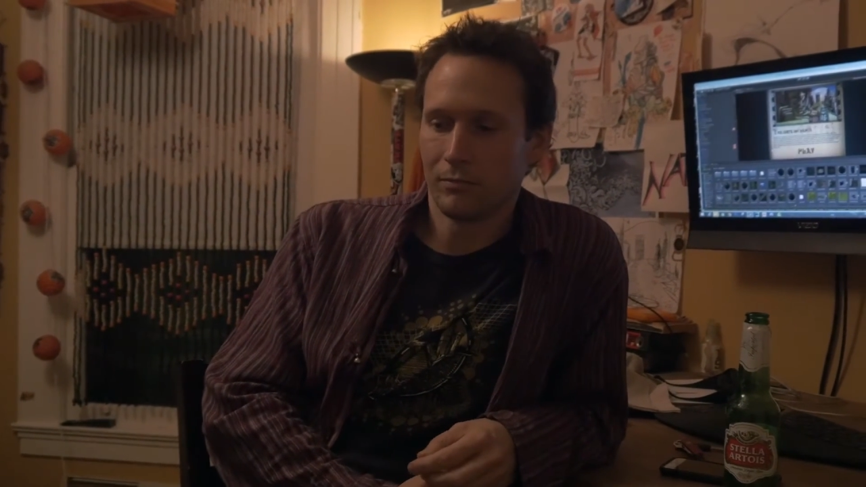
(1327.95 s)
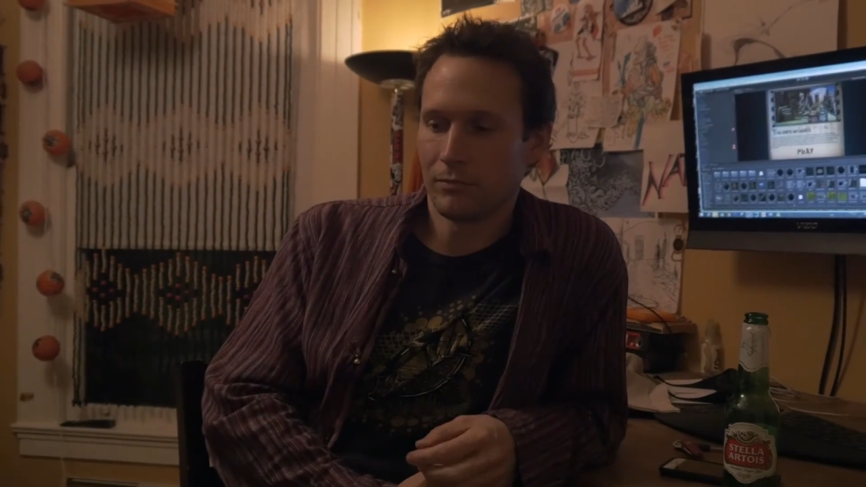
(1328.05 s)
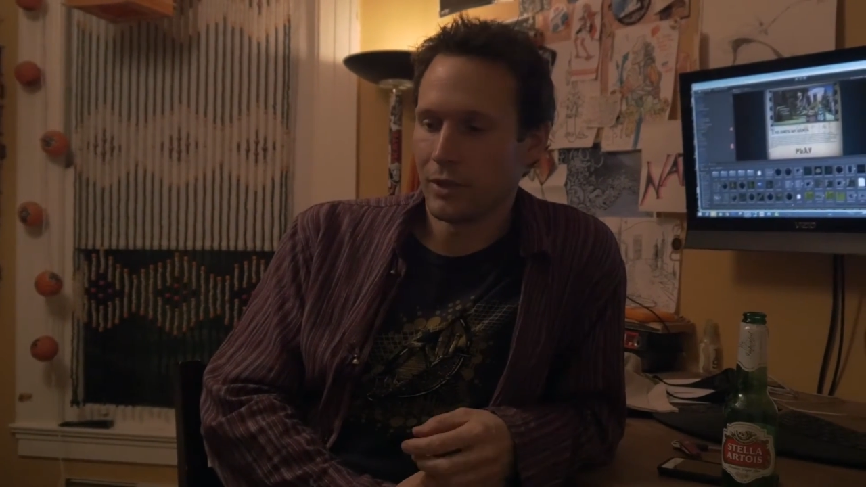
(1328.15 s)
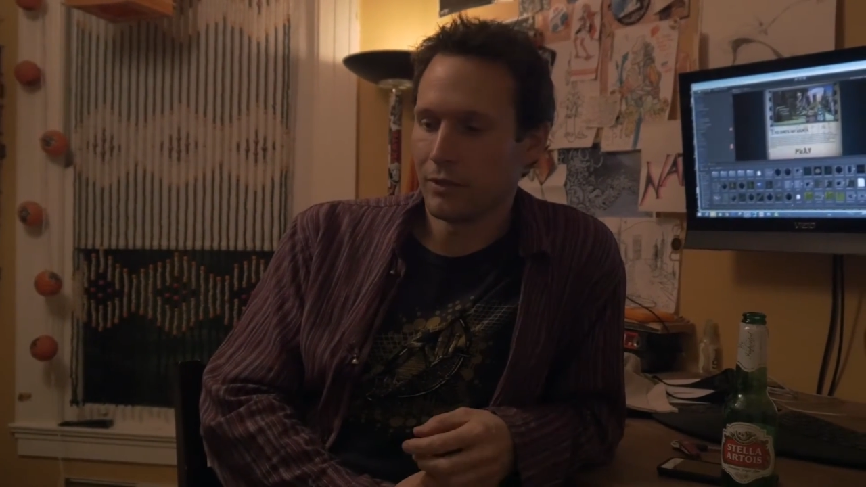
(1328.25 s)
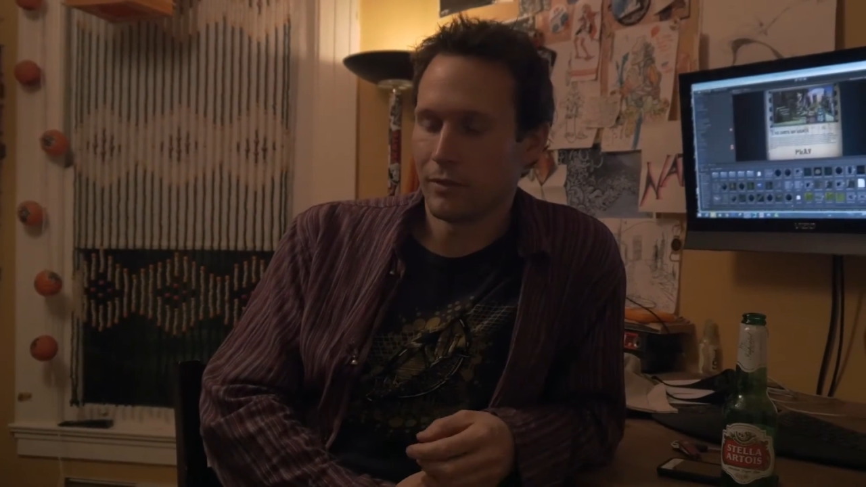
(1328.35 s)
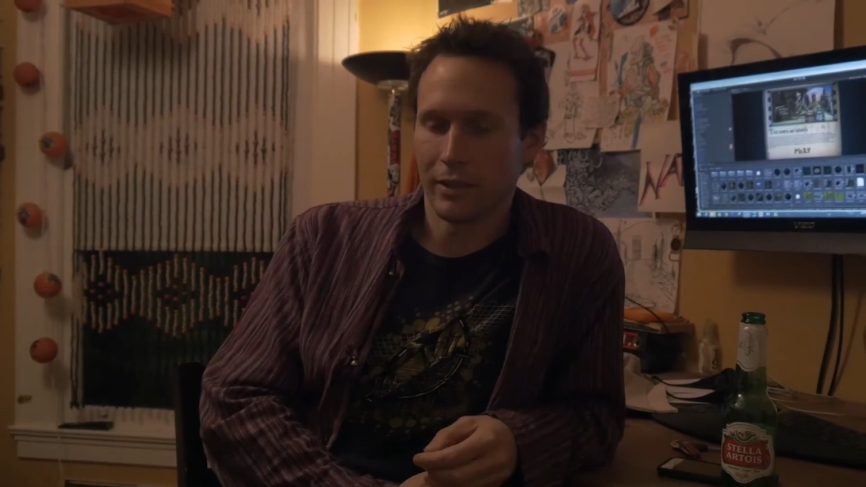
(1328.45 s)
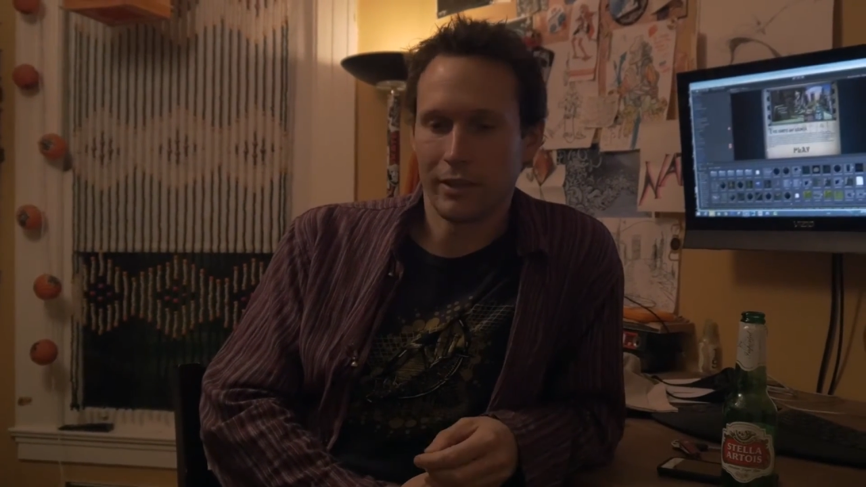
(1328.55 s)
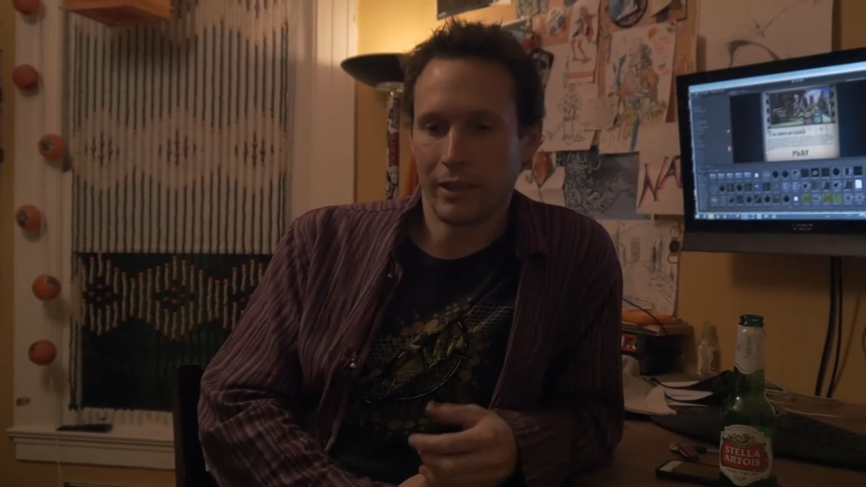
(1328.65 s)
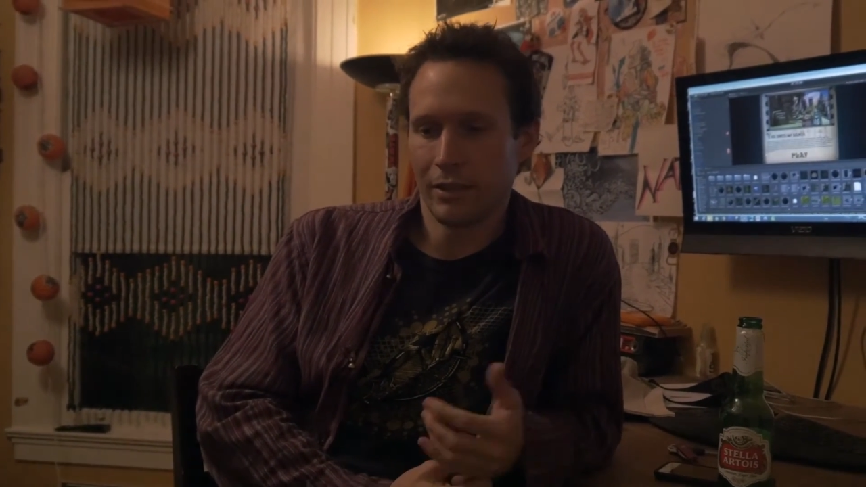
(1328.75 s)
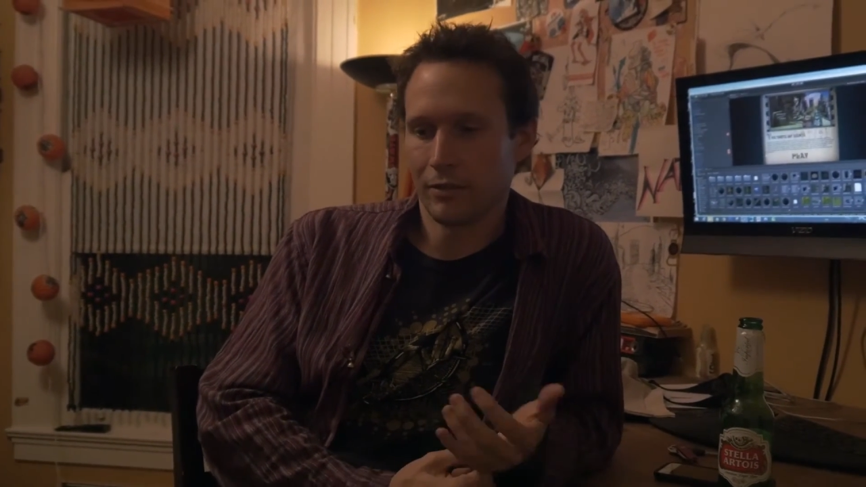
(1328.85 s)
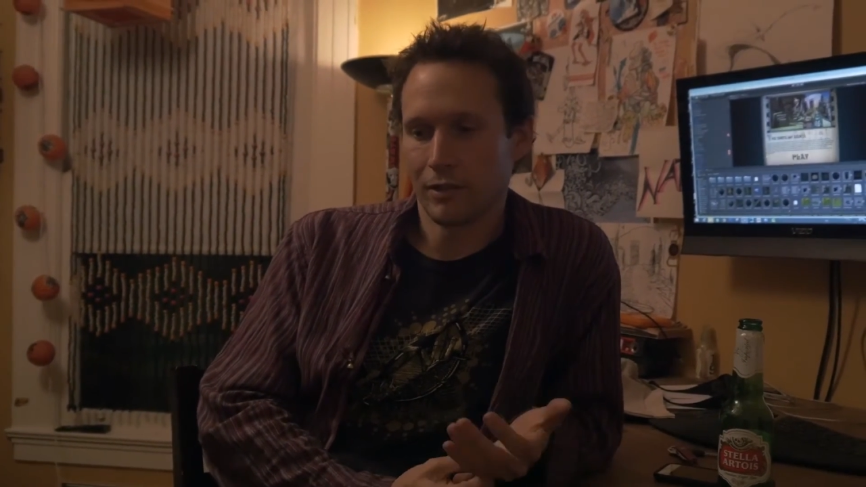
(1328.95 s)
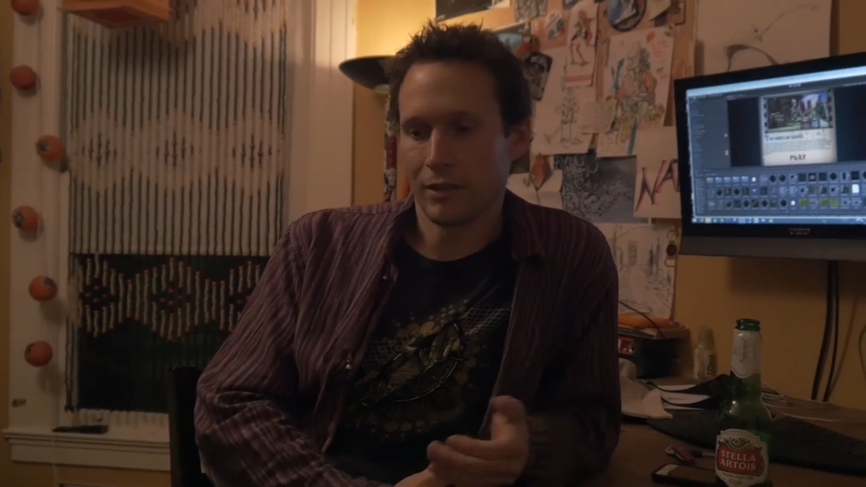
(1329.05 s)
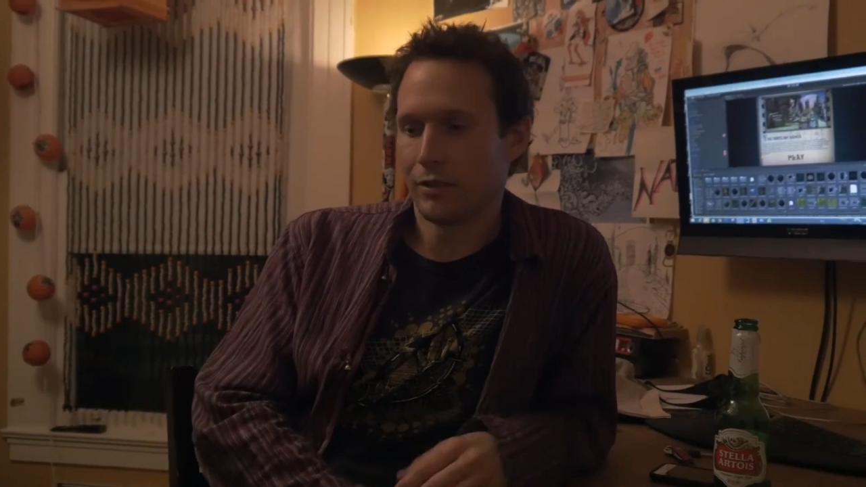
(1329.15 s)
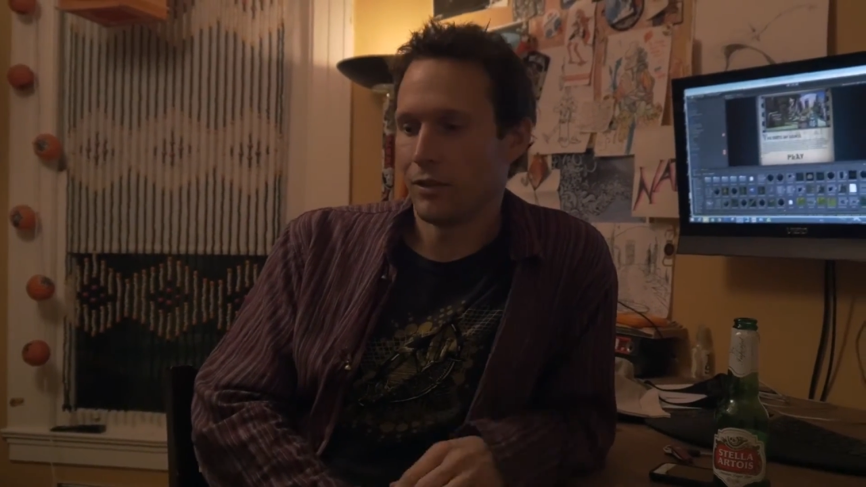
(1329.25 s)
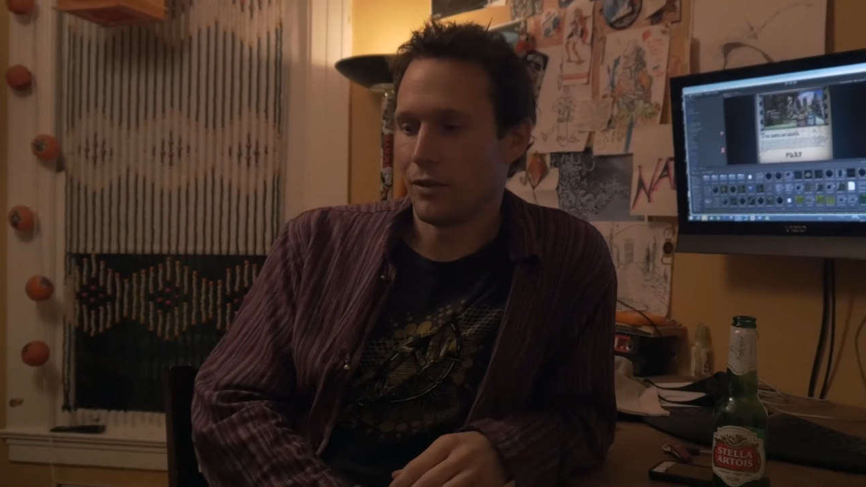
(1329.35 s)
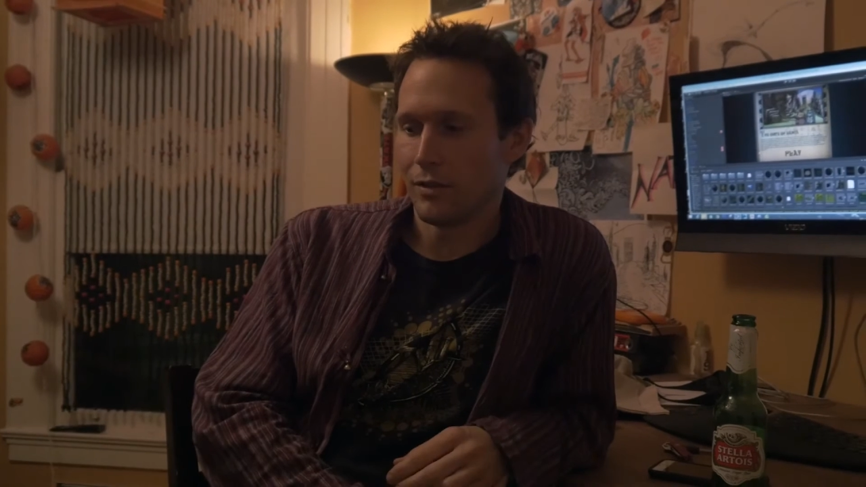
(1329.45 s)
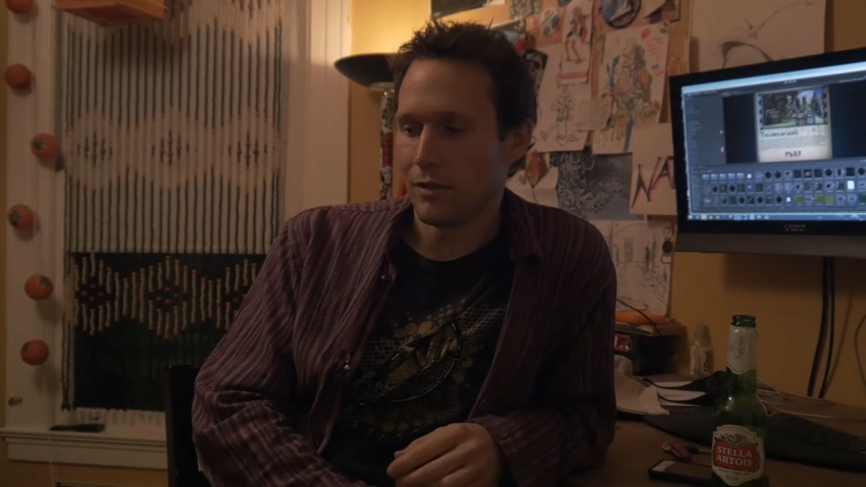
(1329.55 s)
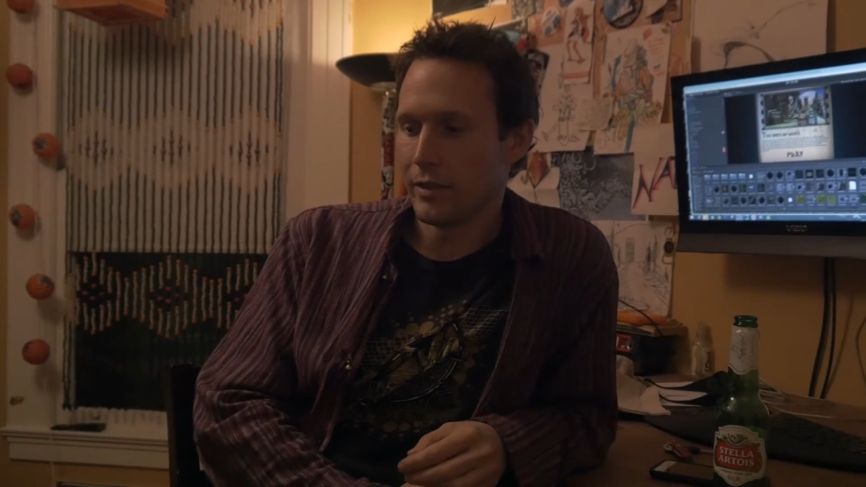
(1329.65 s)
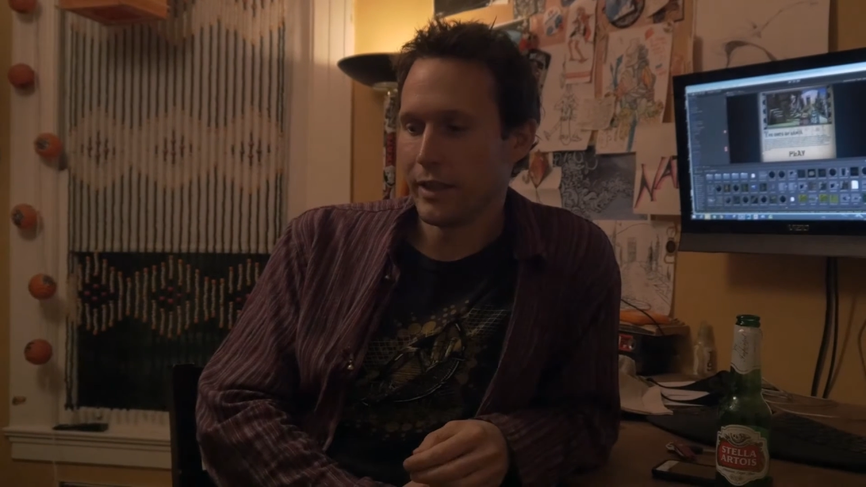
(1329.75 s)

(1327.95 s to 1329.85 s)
just for a solo